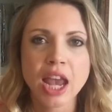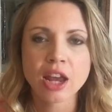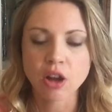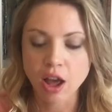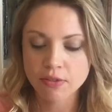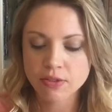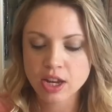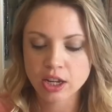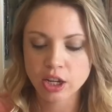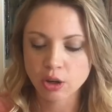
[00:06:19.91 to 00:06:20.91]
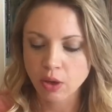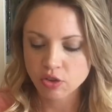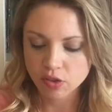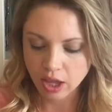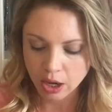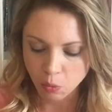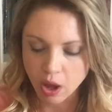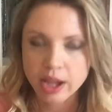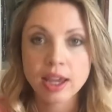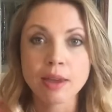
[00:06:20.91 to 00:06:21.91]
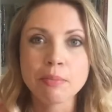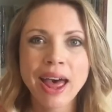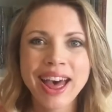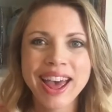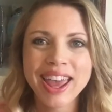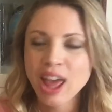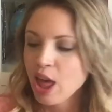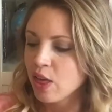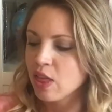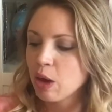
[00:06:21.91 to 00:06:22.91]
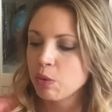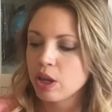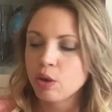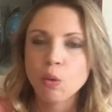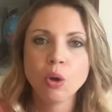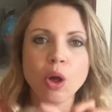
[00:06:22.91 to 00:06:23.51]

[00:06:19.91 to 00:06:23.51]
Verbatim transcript: And often, you know, just kind of walking by, they would